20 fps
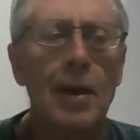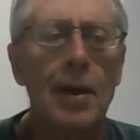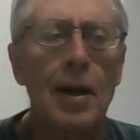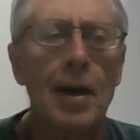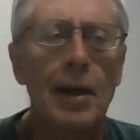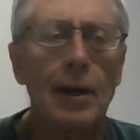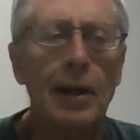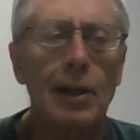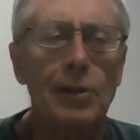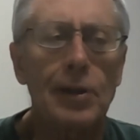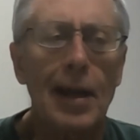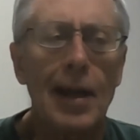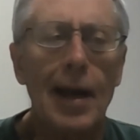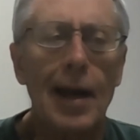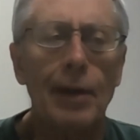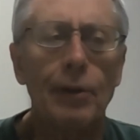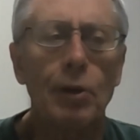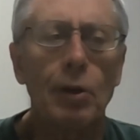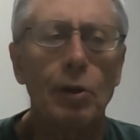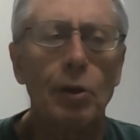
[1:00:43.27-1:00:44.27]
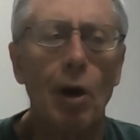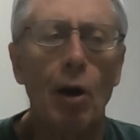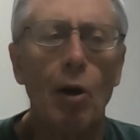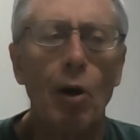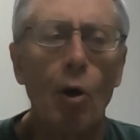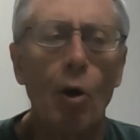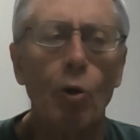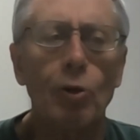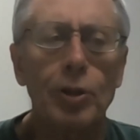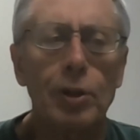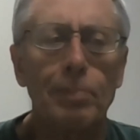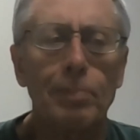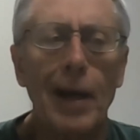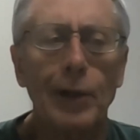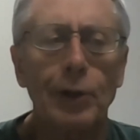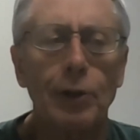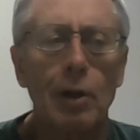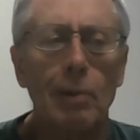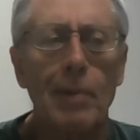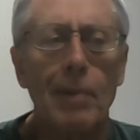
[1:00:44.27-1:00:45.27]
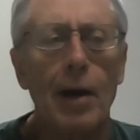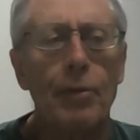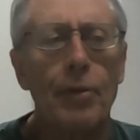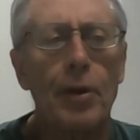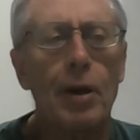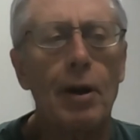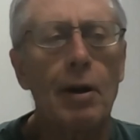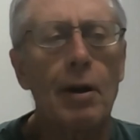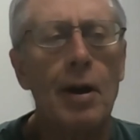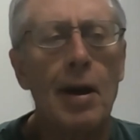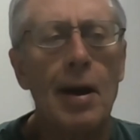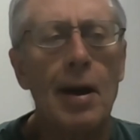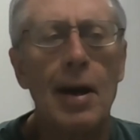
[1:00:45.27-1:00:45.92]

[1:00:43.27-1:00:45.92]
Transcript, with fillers: because they had the whole spectrum on there.